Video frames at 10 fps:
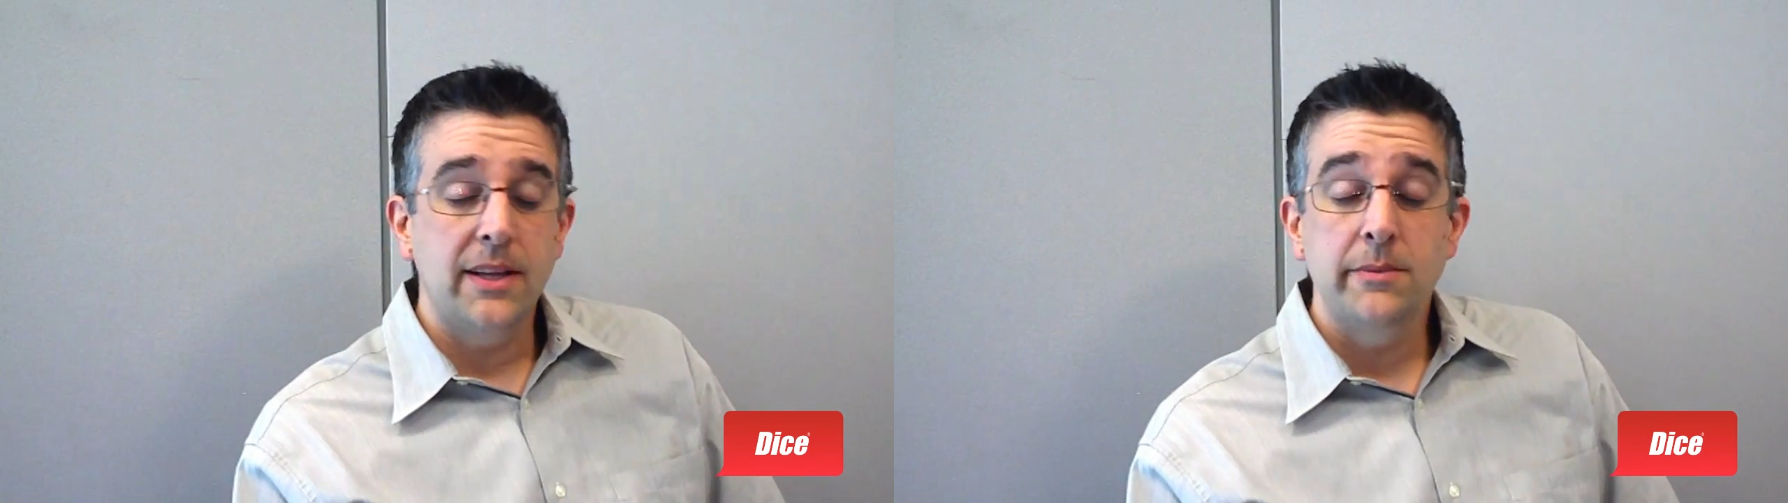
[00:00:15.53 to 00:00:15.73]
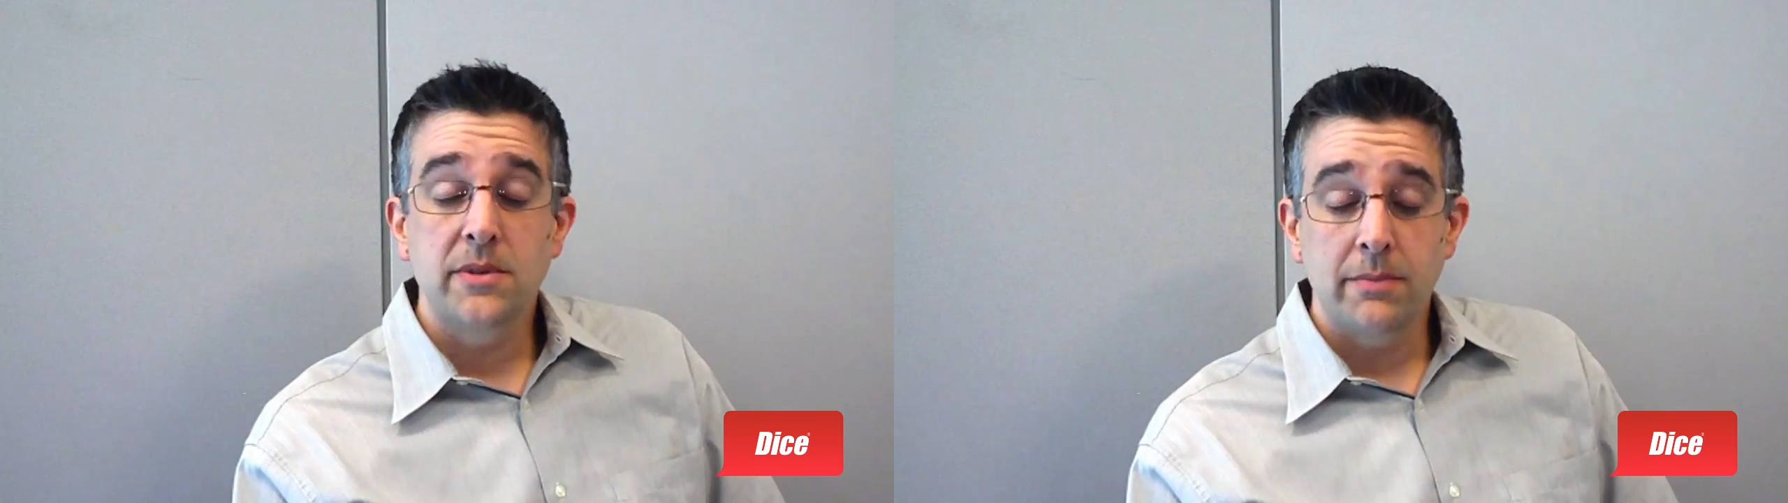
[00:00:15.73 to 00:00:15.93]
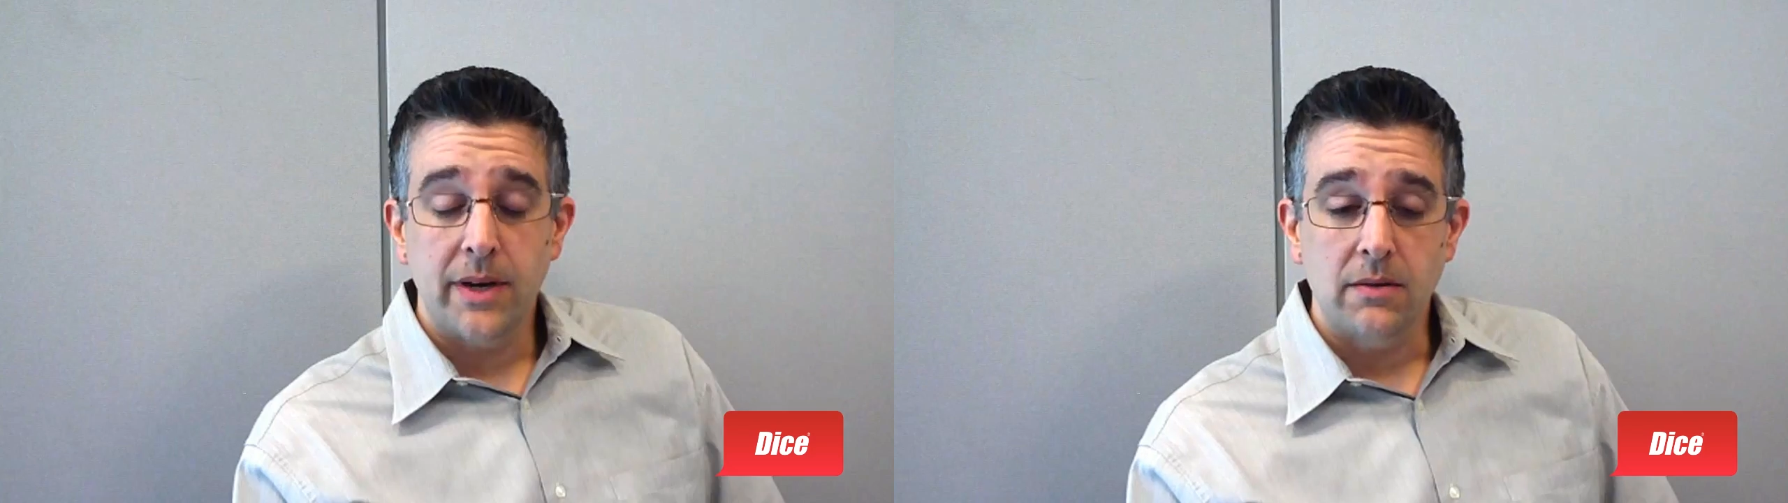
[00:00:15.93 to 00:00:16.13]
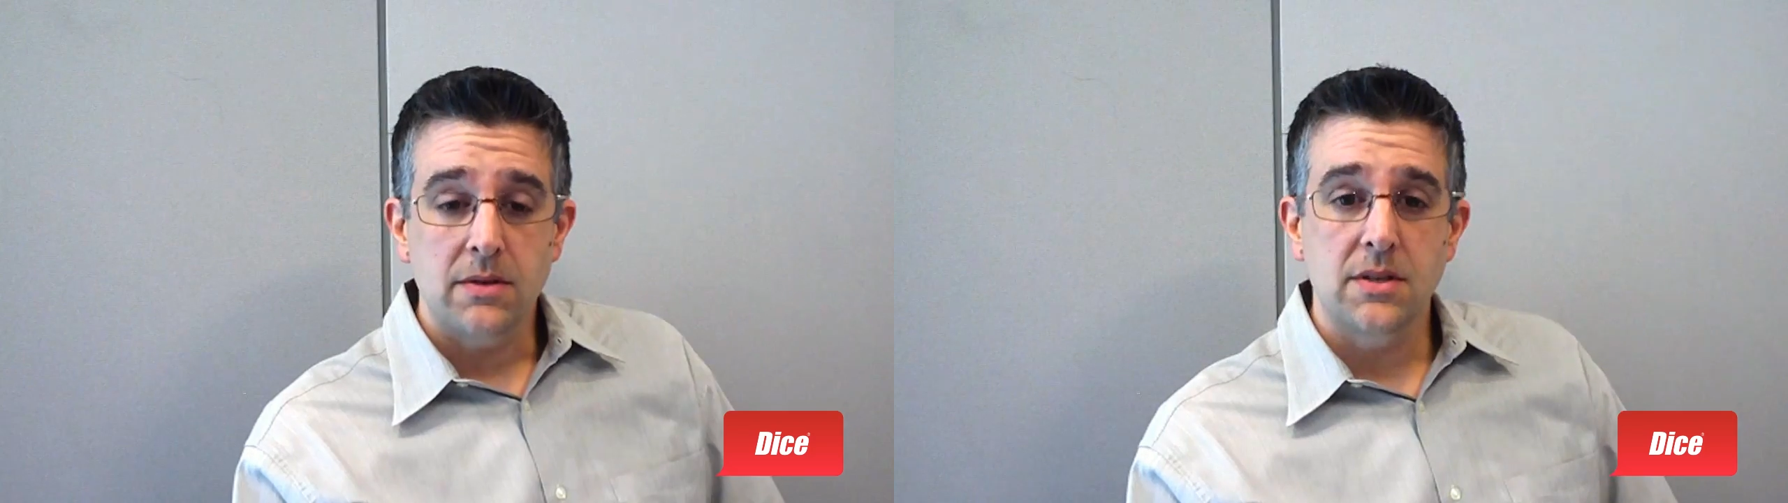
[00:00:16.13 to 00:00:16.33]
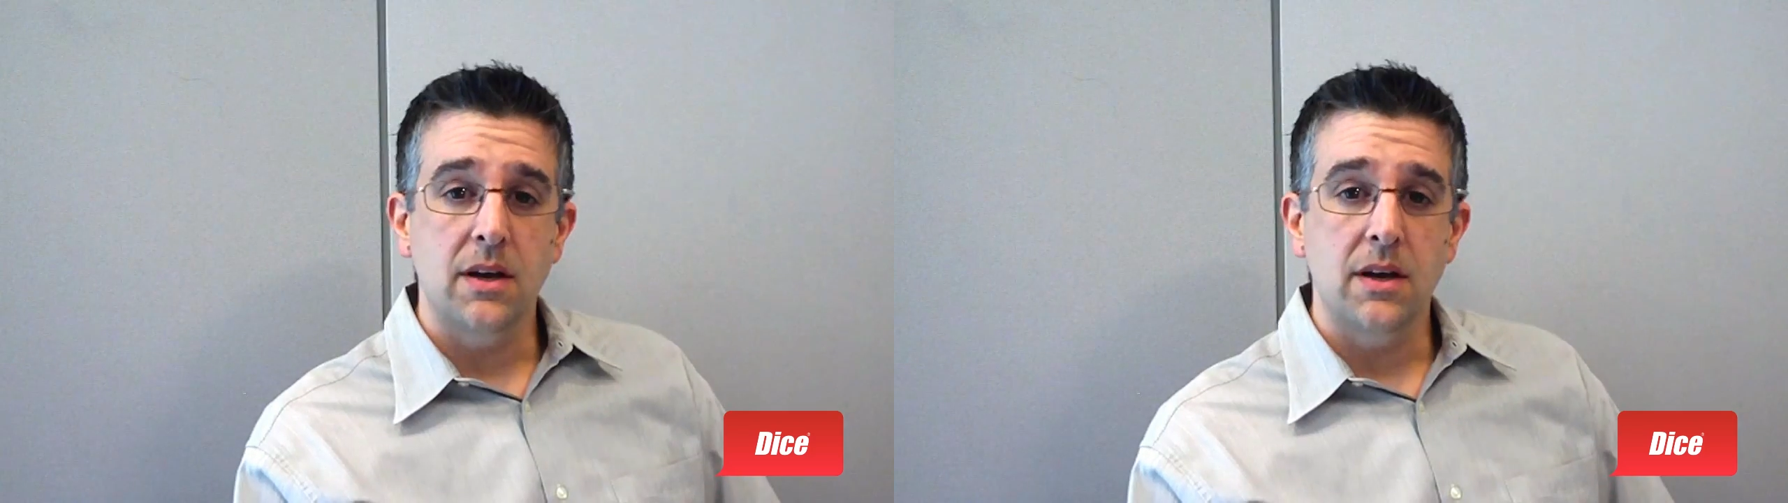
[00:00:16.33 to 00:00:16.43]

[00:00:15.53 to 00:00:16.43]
by leaps and bounds.